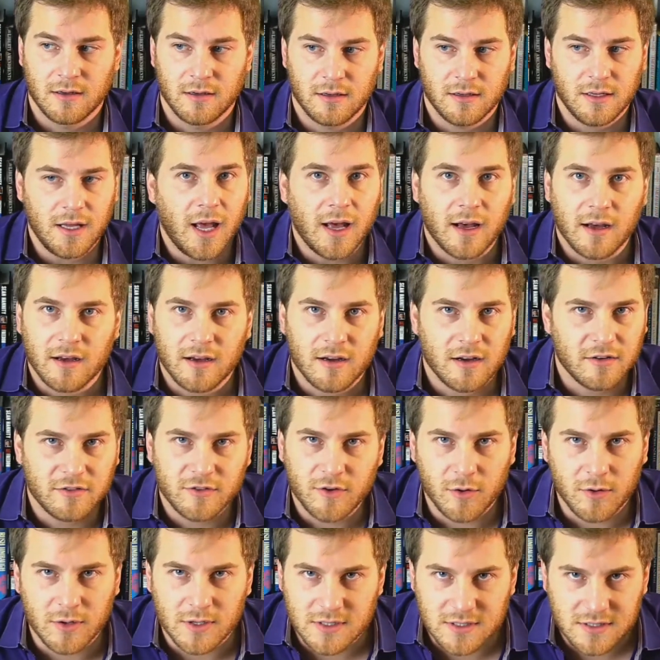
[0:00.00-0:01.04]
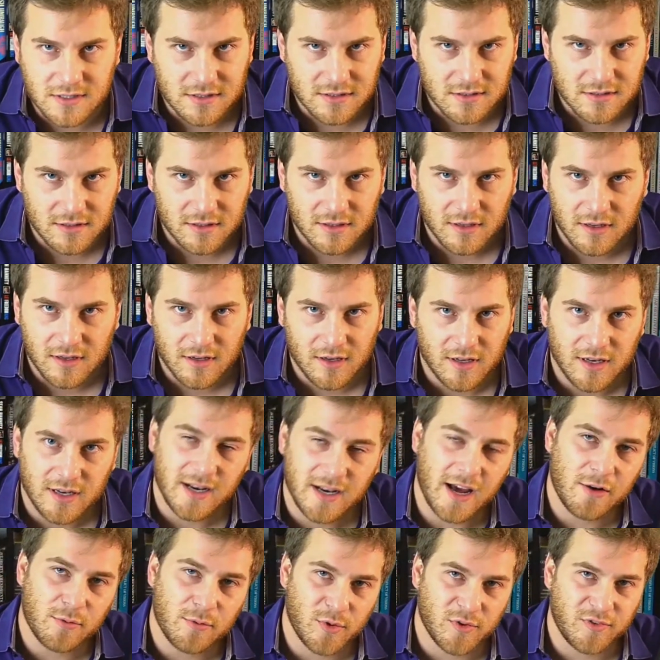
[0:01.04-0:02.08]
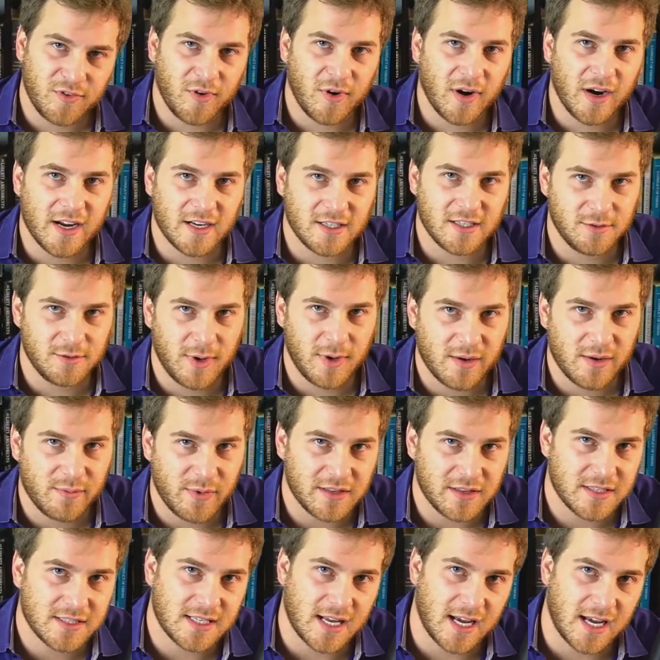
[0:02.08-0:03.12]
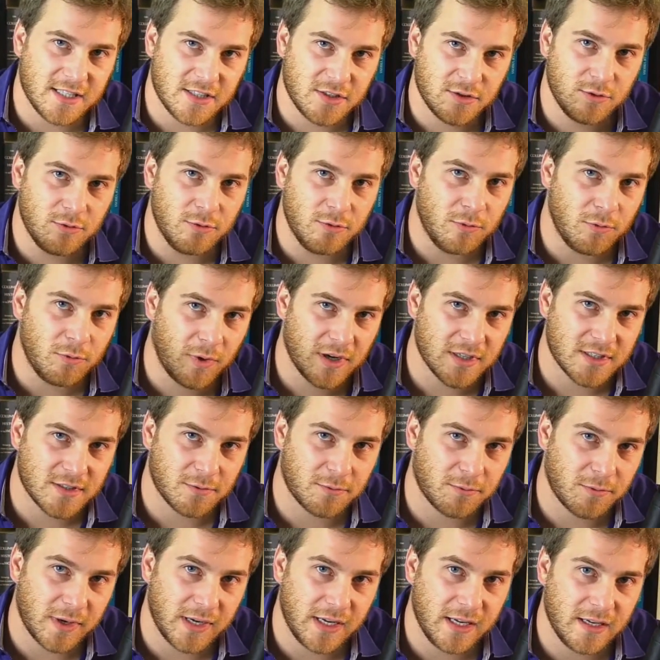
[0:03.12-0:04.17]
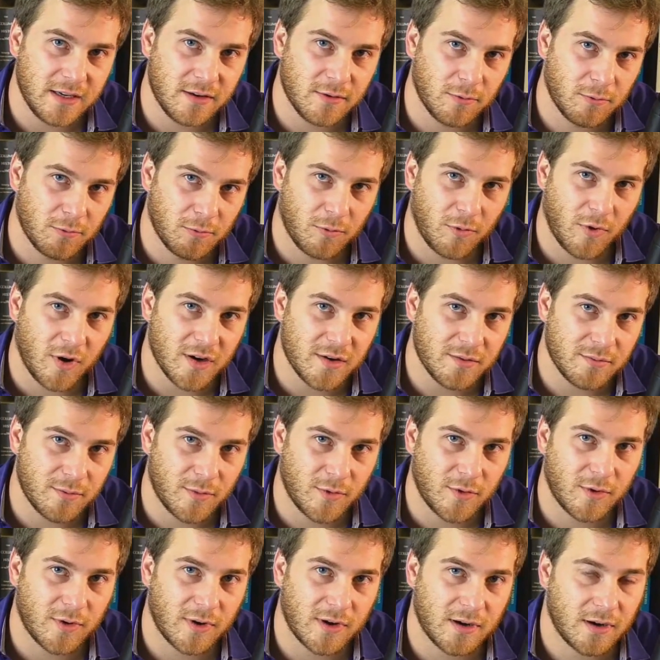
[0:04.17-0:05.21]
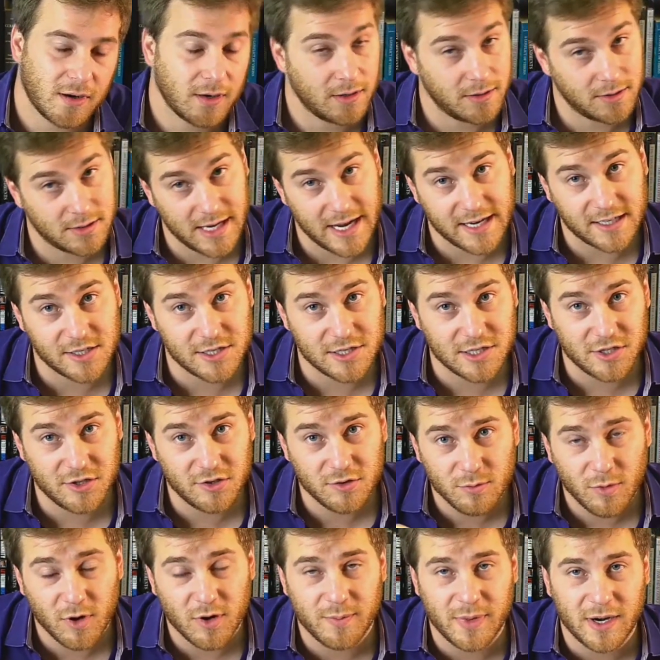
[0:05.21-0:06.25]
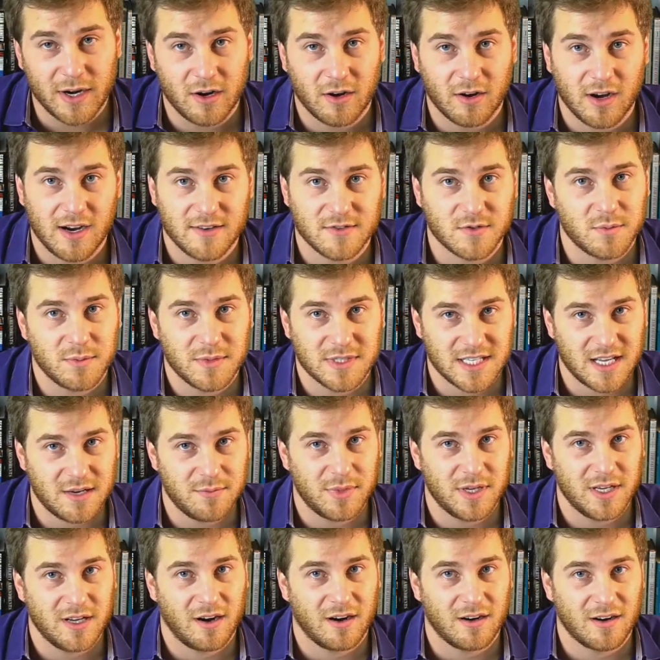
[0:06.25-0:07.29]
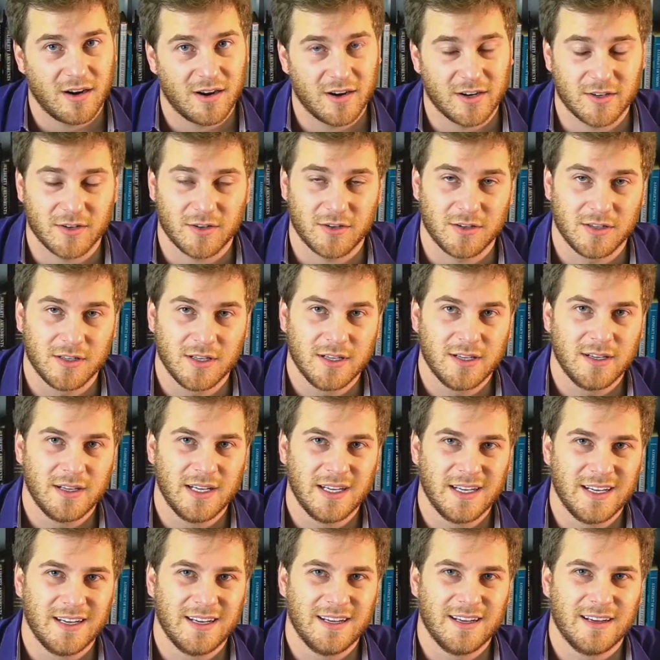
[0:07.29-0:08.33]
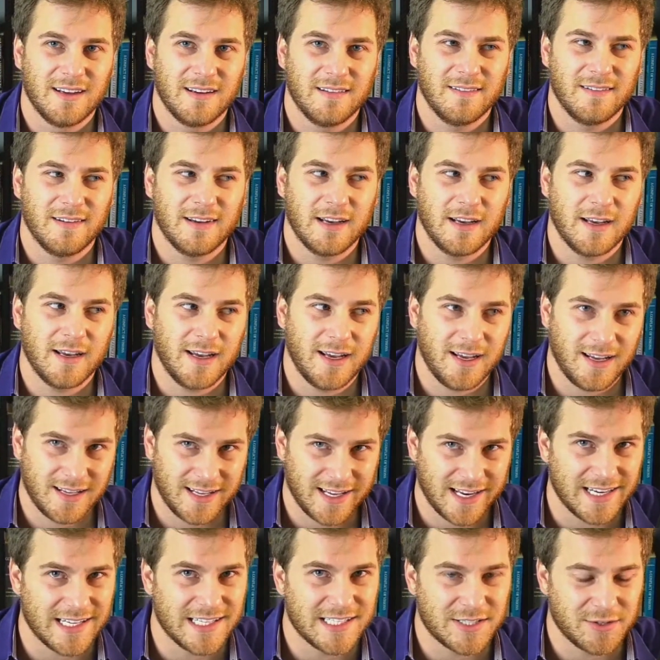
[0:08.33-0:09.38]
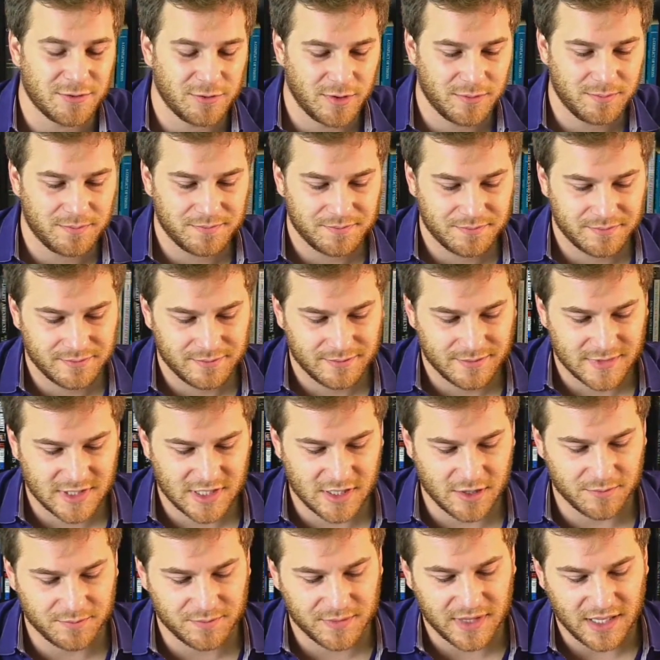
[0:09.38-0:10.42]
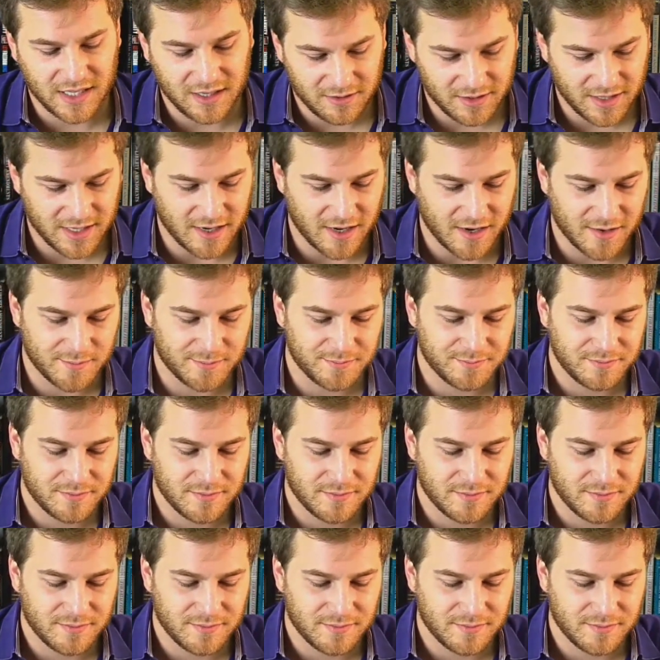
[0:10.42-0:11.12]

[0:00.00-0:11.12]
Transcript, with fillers: Yeah, of course. Now, before I actually rant about this, I do want to read one more, or actually two more paragraphs from this N P R article and get into them. So here they are.